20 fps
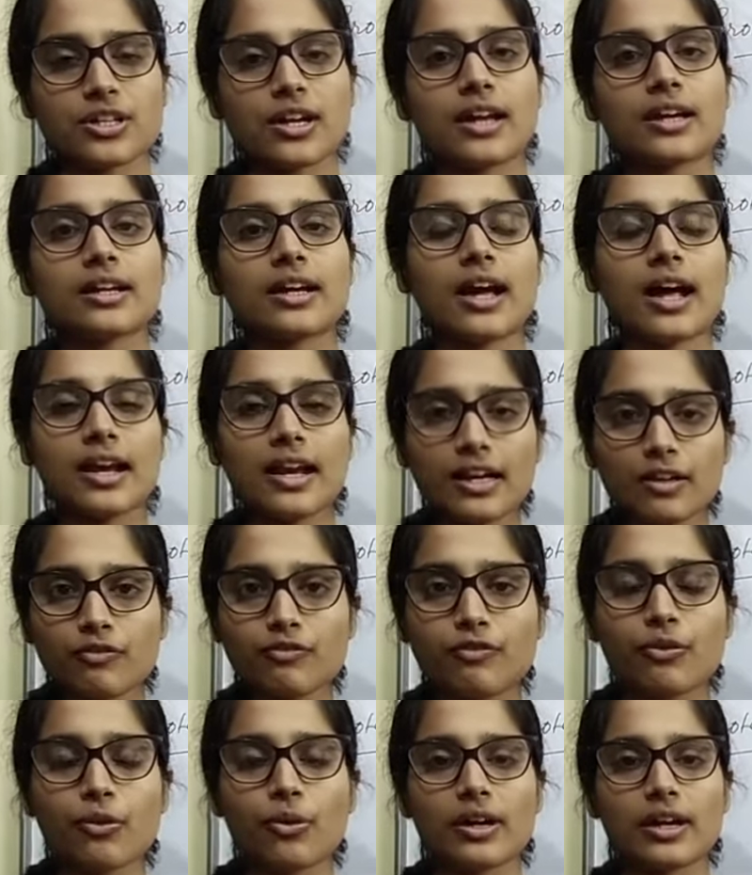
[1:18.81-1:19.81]
and correct
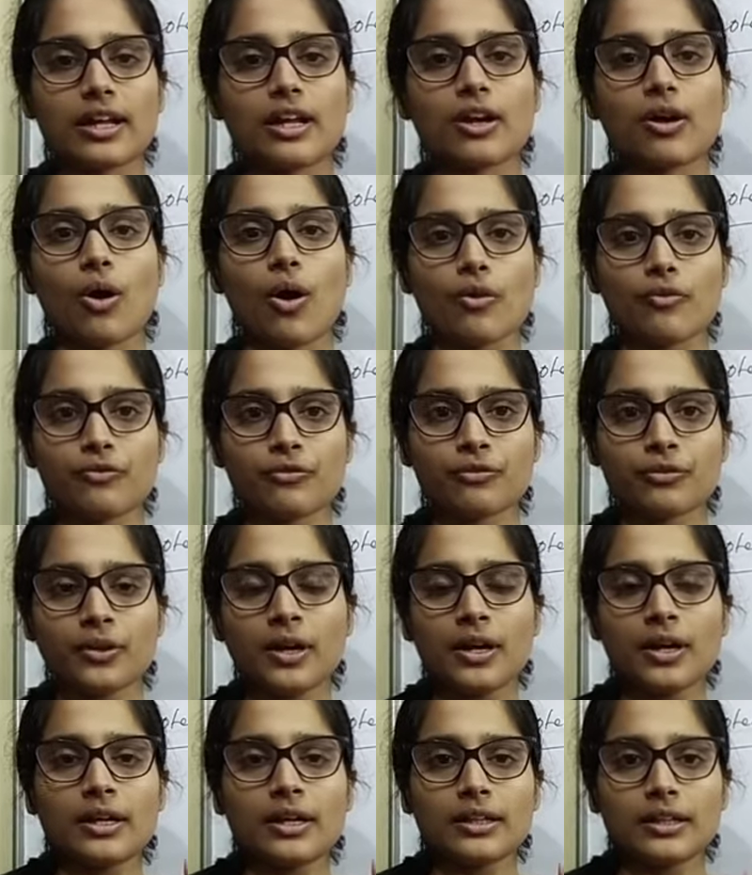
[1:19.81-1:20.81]
folding of
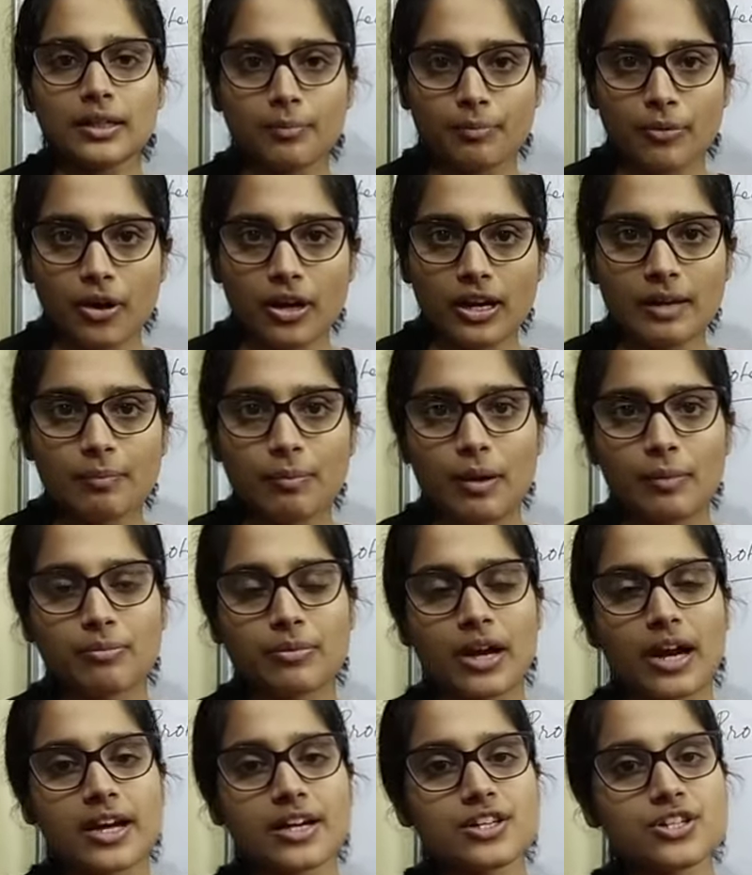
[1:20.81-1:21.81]
the
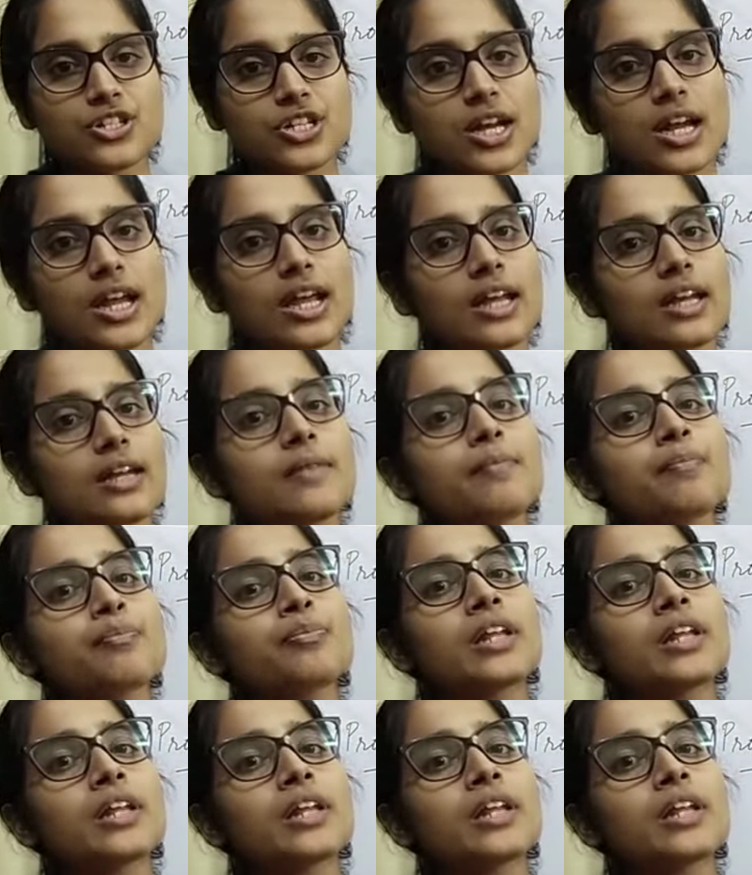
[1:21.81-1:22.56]
polypeptide chain,